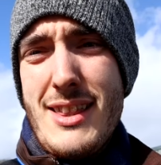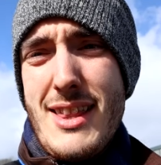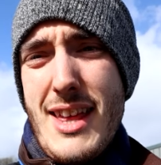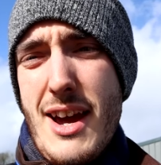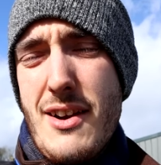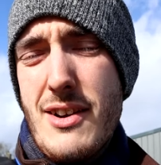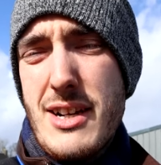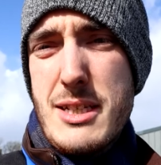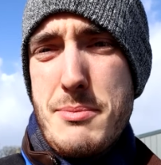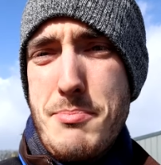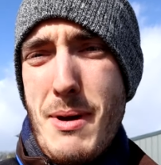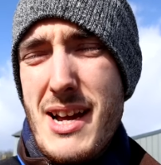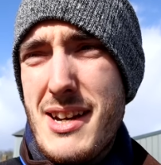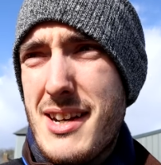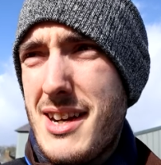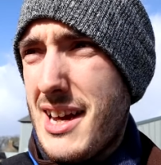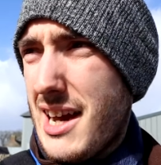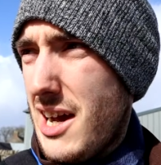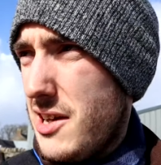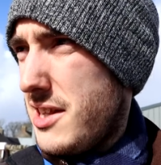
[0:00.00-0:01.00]
they're
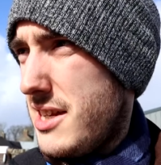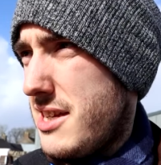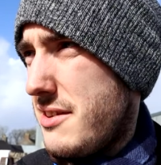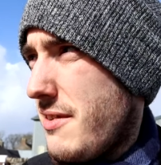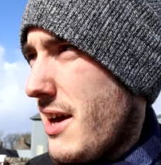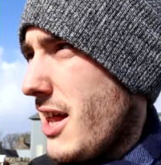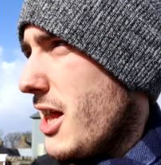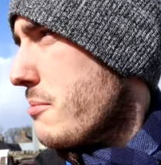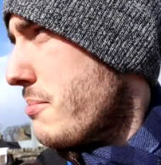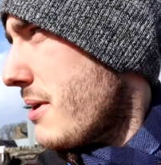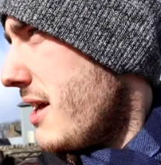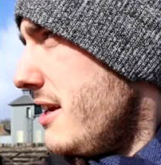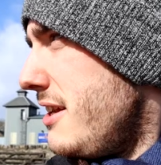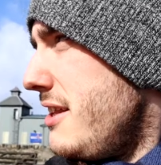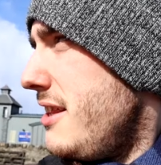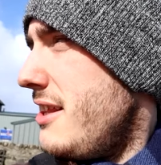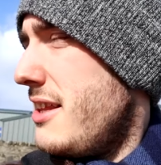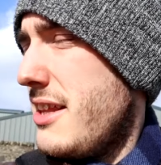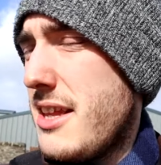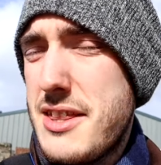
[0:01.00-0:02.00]
expanding, how they're developing,
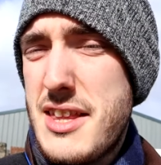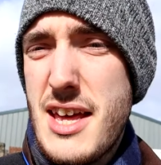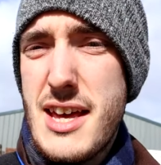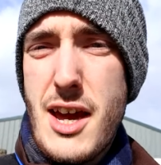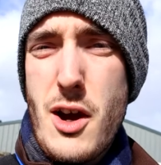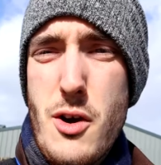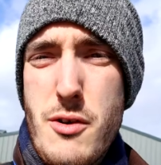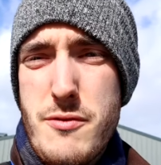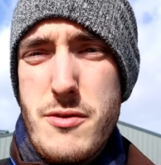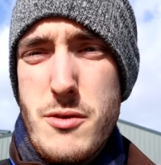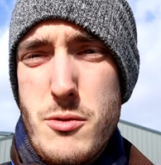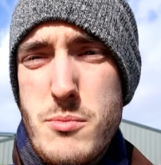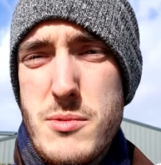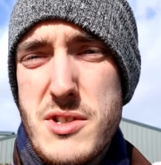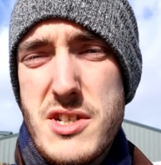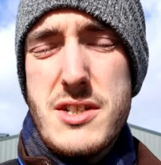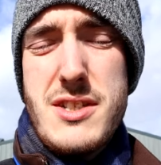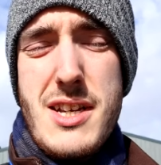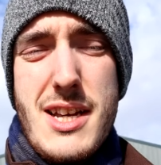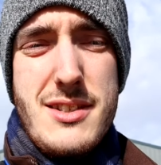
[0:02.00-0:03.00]
and they're going from
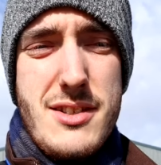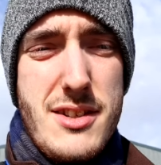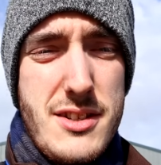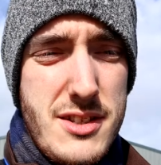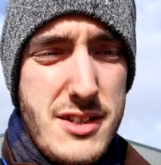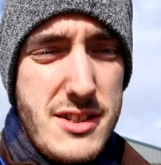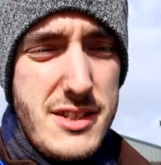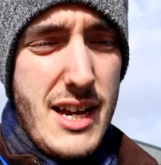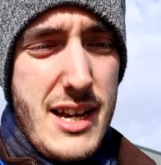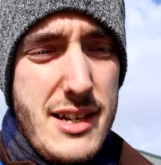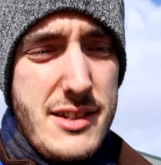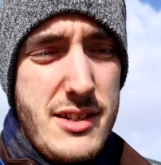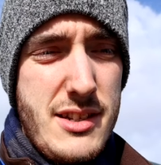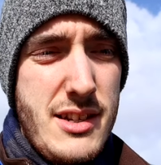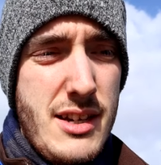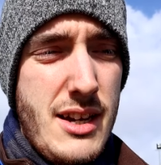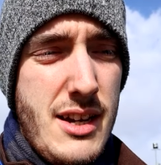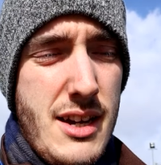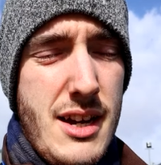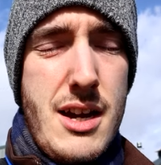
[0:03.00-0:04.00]
success to success,